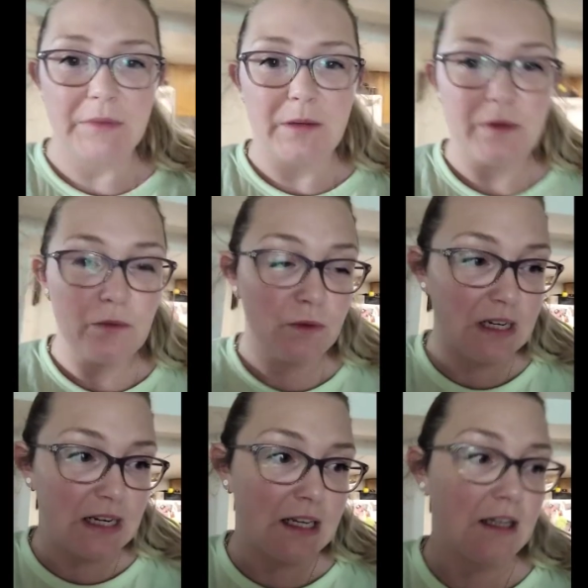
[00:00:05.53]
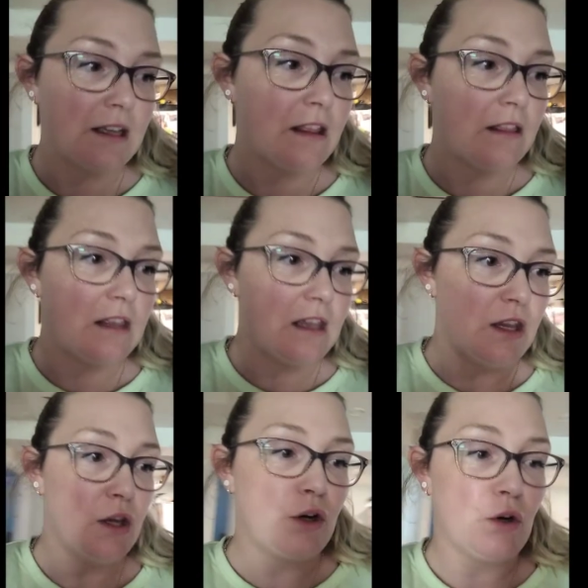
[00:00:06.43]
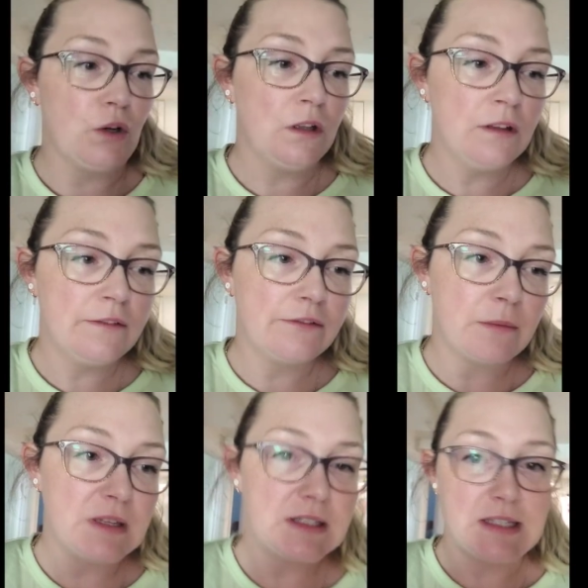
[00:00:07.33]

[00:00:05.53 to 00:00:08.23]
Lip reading: I'm going to be reading The Girl from the